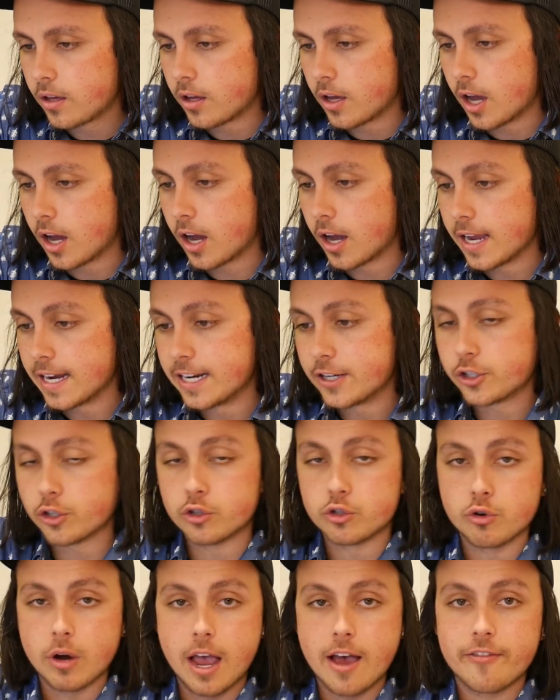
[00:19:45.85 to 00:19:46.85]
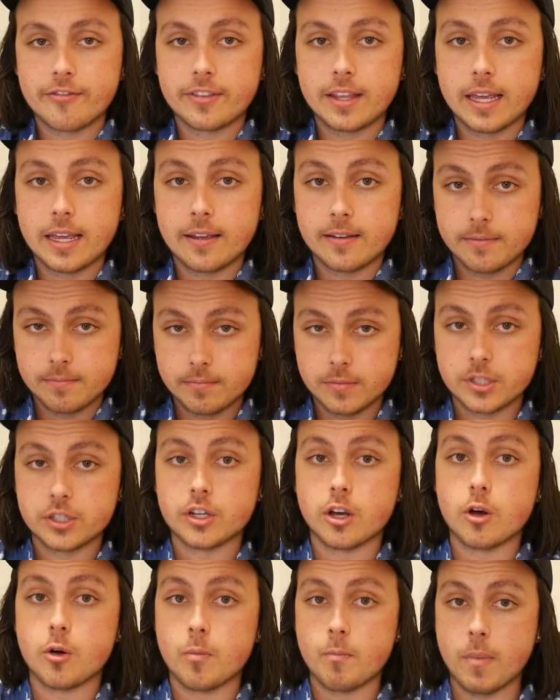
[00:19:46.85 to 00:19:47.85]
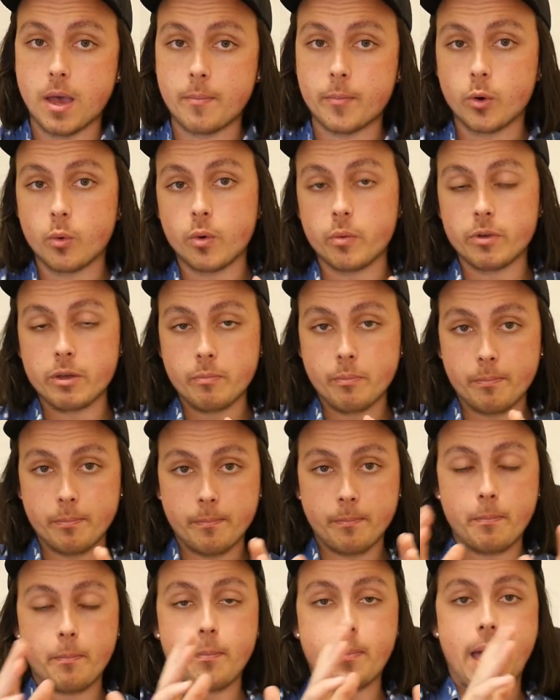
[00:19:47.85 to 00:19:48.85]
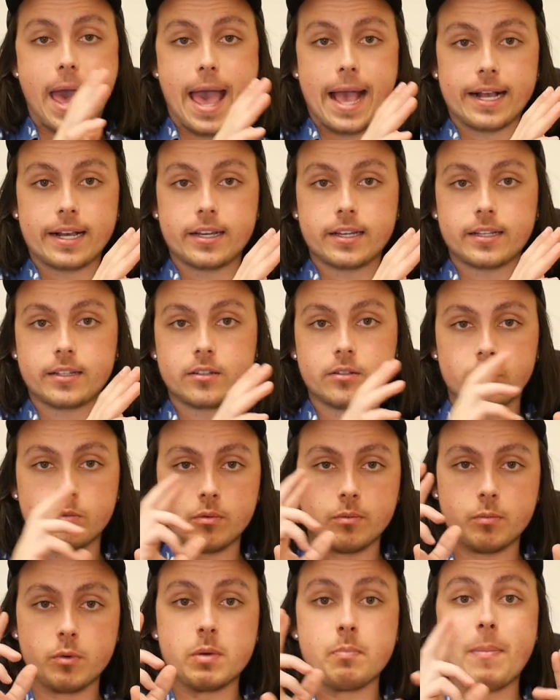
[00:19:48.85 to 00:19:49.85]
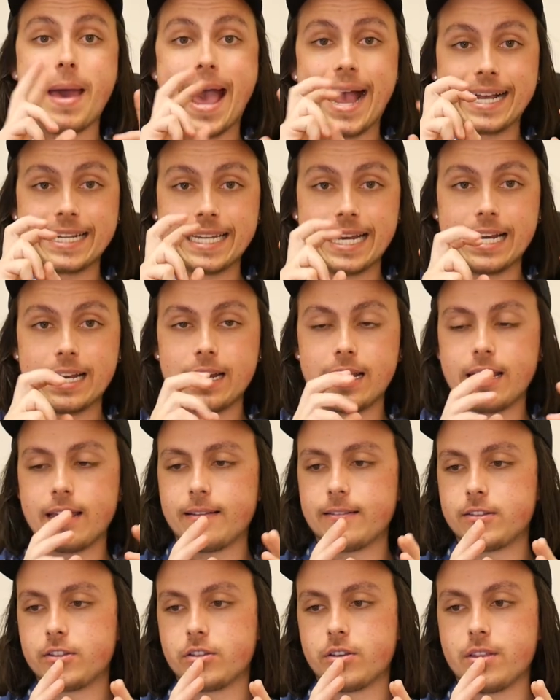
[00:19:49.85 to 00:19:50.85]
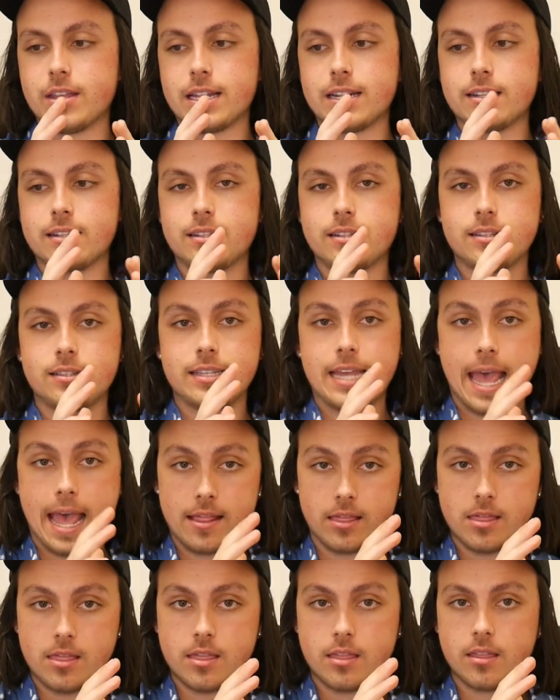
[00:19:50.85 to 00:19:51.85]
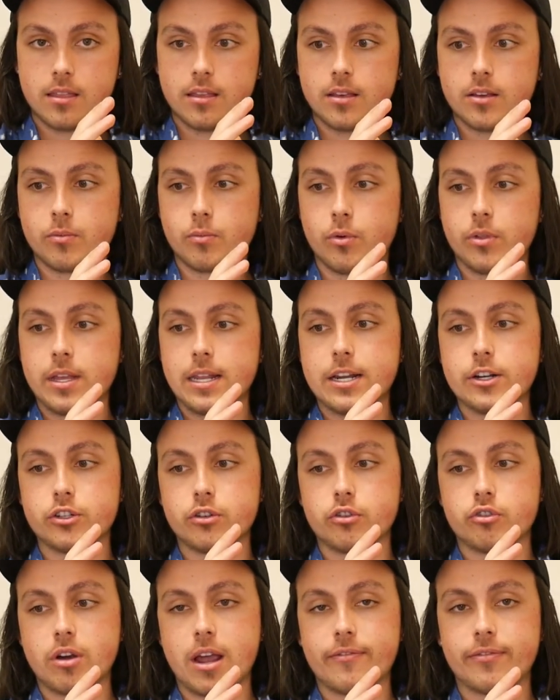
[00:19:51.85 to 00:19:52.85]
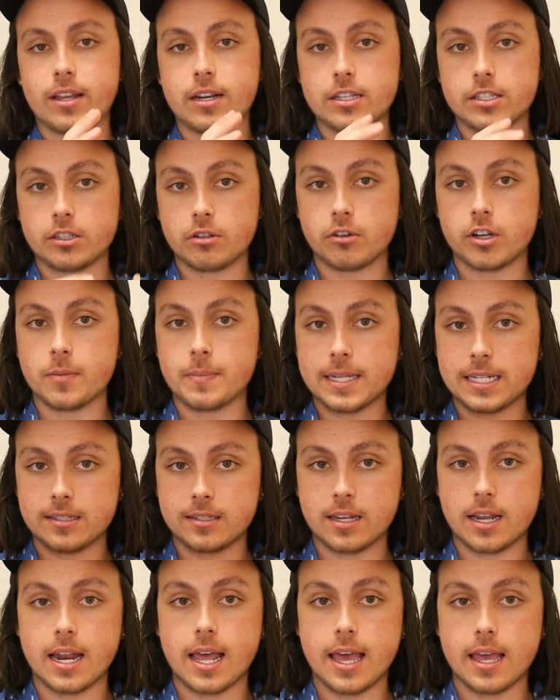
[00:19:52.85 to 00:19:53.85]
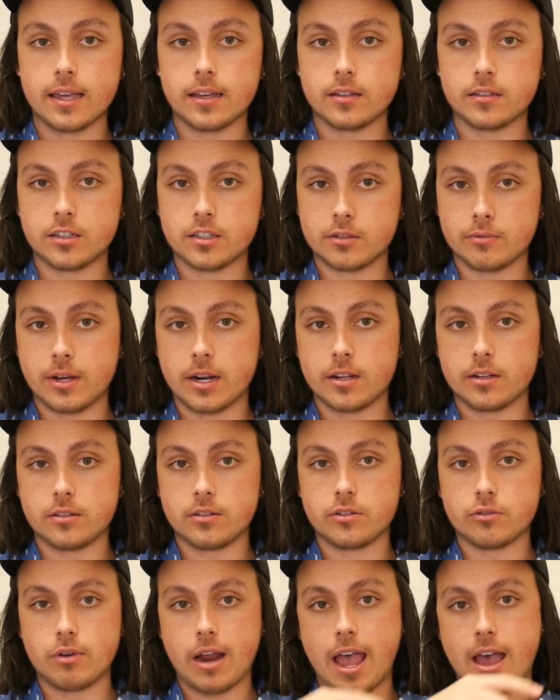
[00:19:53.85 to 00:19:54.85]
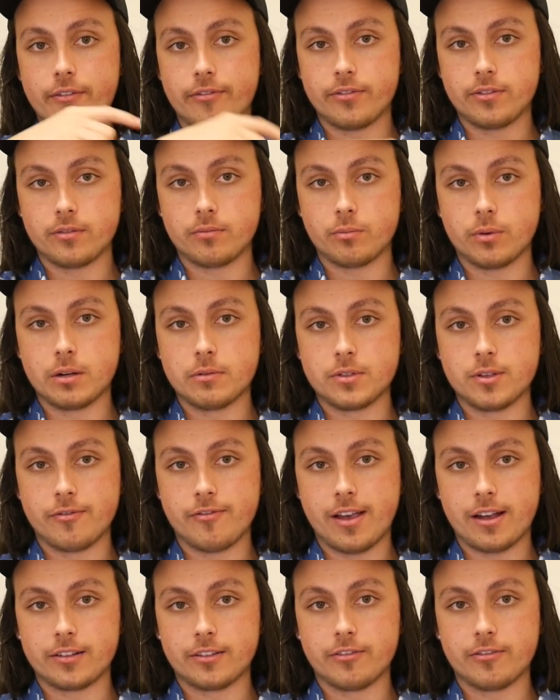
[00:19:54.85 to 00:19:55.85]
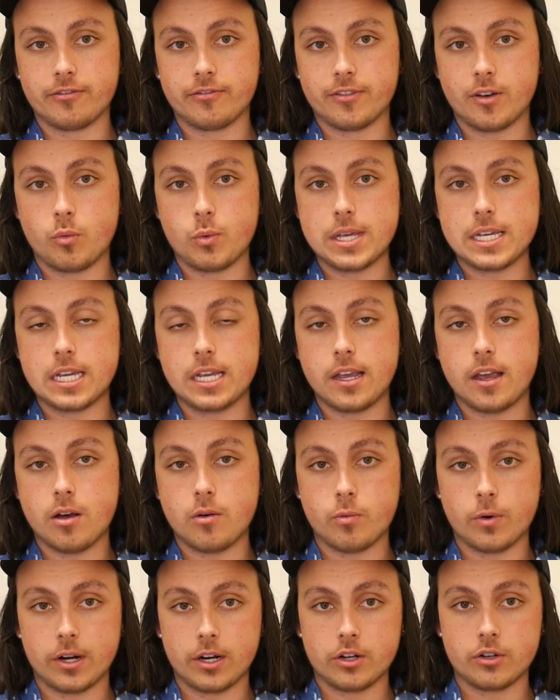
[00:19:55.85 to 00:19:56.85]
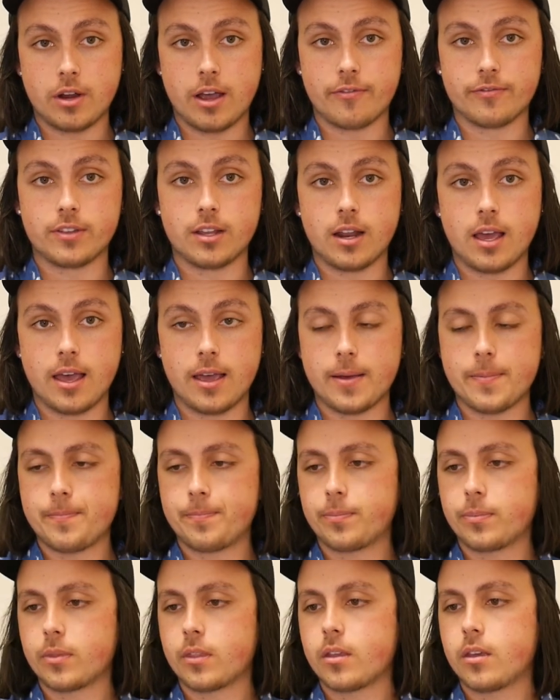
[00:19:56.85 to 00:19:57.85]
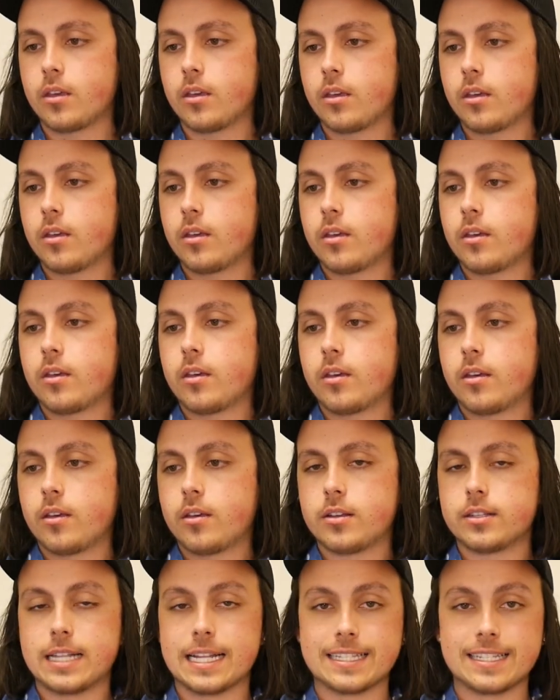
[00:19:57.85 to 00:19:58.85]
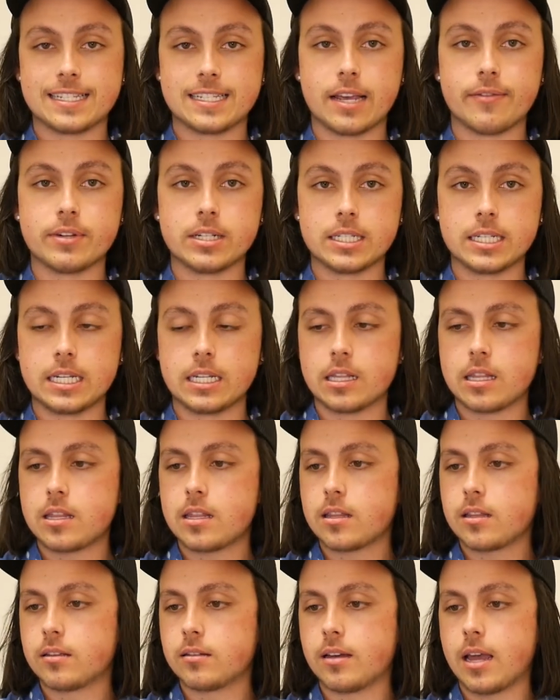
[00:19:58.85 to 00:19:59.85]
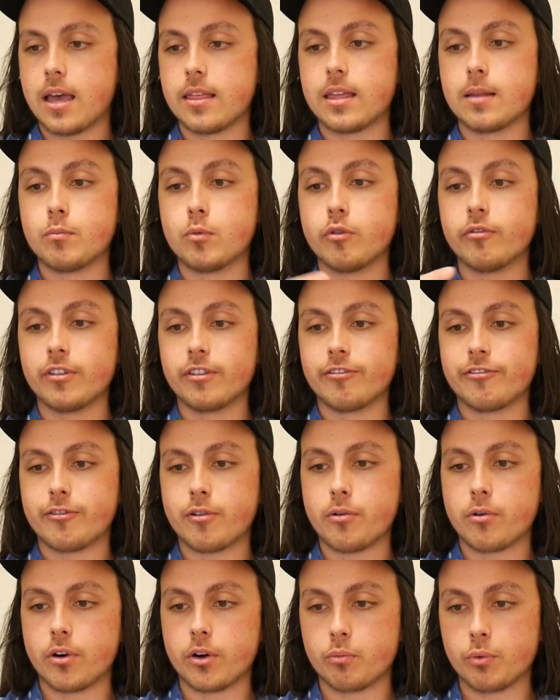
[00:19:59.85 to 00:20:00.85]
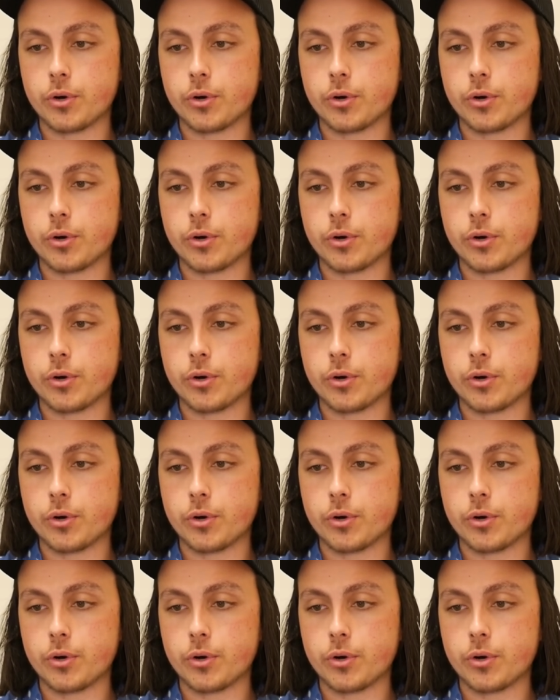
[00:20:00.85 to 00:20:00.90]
Initial draft date. So remember when we backdated it to the 10th? Well, the initial draft date is still going to be today because we got a draft when it was effective a week ago. We're going to draft today. That's the 17th. And then moving forward,